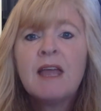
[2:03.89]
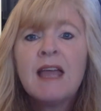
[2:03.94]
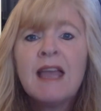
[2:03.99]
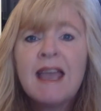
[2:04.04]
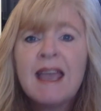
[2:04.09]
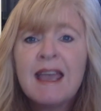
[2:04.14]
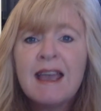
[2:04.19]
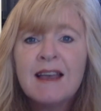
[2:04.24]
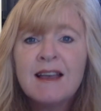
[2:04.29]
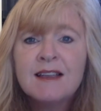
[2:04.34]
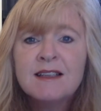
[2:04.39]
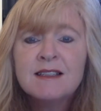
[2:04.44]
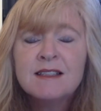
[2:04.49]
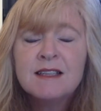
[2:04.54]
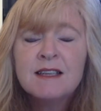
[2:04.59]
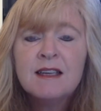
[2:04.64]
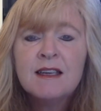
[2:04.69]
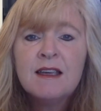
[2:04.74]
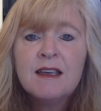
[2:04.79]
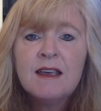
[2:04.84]
And
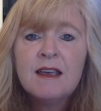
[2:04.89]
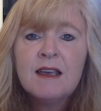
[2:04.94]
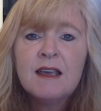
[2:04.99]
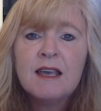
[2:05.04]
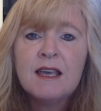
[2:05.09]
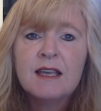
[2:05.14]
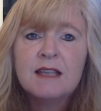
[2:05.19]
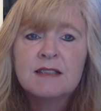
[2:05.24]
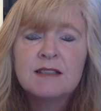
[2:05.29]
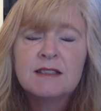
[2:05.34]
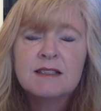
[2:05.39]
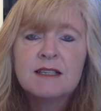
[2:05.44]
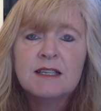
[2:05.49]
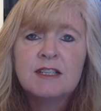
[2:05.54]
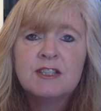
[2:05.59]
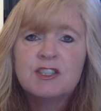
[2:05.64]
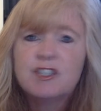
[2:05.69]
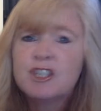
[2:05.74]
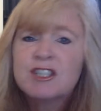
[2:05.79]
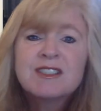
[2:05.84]
it's
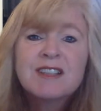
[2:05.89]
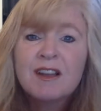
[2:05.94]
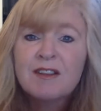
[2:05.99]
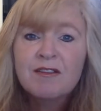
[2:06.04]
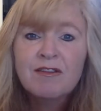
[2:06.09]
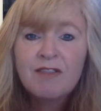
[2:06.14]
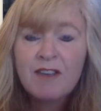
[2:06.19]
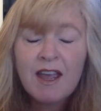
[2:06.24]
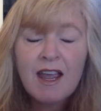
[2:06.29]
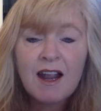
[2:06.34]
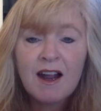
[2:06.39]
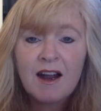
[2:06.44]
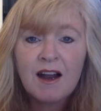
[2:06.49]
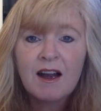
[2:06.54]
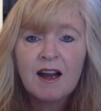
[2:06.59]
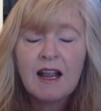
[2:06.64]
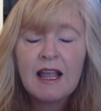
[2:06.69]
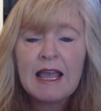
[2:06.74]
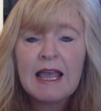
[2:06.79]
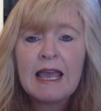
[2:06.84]
just
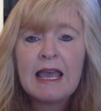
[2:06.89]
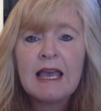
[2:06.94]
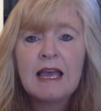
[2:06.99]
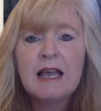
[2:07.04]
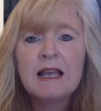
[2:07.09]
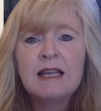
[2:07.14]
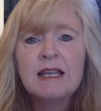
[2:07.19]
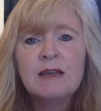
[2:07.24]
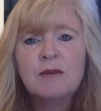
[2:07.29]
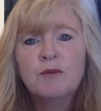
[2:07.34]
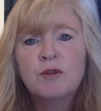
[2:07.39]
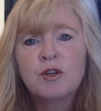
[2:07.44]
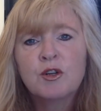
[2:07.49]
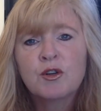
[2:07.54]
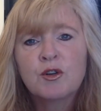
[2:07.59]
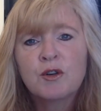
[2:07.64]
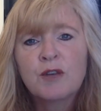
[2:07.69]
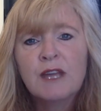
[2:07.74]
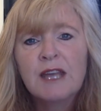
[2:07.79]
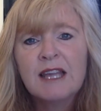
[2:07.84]
unfair, and it will
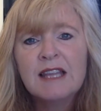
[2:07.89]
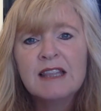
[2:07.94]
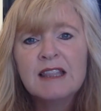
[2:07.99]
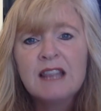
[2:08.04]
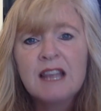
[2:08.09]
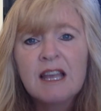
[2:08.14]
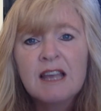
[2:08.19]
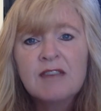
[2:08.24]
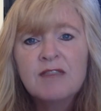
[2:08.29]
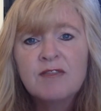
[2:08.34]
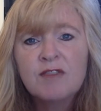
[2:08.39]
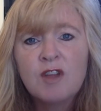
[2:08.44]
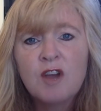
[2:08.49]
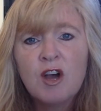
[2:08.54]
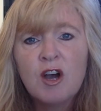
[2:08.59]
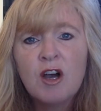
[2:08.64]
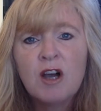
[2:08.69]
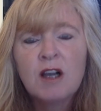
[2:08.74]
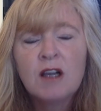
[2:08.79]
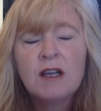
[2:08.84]
create
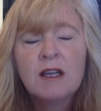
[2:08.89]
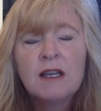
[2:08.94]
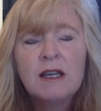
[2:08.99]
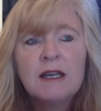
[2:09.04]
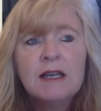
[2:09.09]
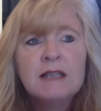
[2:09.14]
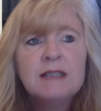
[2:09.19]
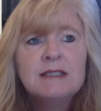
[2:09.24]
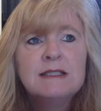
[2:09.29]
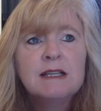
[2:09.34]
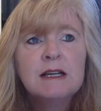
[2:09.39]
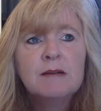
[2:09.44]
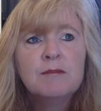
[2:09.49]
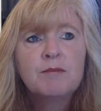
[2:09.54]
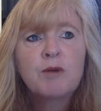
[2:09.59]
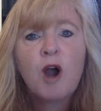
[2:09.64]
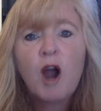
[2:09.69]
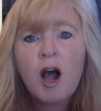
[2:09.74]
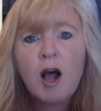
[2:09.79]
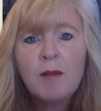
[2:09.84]
lifelong
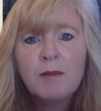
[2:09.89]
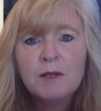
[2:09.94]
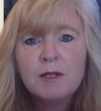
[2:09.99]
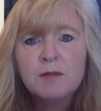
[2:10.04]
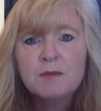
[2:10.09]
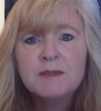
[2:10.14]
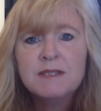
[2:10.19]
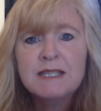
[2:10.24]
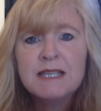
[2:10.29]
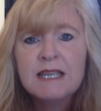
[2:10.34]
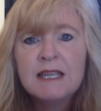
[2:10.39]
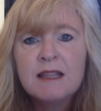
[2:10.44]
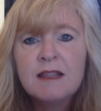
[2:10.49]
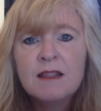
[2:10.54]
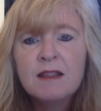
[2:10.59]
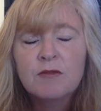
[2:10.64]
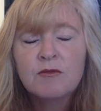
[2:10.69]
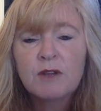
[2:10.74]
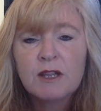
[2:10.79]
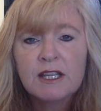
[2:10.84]
problems
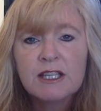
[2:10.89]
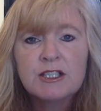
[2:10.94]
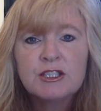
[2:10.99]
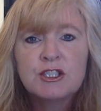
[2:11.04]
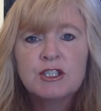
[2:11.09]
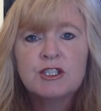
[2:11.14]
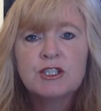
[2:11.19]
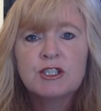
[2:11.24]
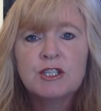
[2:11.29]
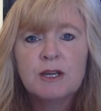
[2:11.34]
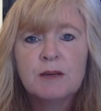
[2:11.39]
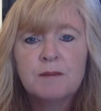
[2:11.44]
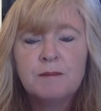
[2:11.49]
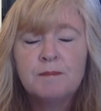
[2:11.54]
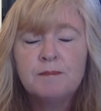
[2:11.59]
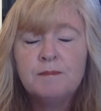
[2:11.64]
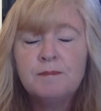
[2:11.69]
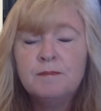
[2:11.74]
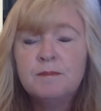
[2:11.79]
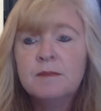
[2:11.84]
in the relationship,
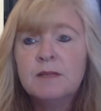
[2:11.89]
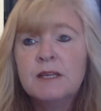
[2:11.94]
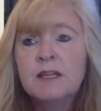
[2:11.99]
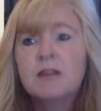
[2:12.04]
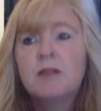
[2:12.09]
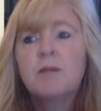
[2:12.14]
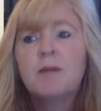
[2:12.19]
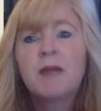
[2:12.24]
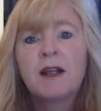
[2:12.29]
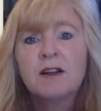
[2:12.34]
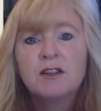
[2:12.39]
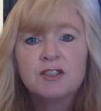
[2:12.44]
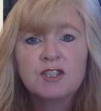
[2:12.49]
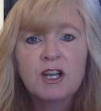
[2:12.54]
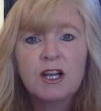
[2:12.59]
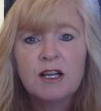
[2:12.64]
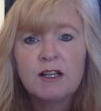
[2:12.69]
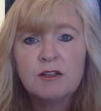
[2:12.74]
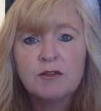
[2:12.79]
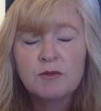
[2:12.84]
in the
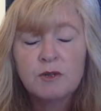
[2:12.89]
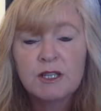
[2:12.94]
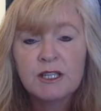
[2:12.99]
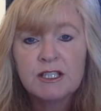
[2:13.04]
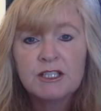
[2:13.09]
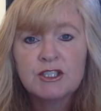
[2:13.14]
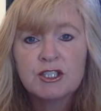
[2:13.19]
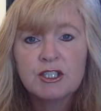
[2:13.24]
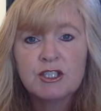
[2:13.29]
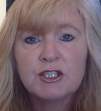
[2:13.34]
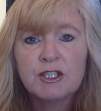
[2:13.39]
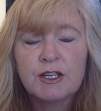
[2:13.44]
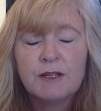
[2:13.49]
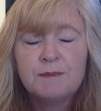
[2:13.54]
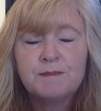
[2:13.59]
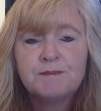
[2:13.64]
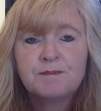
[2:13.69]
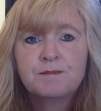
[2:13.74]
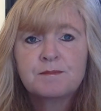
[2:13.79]
parent-child relationship.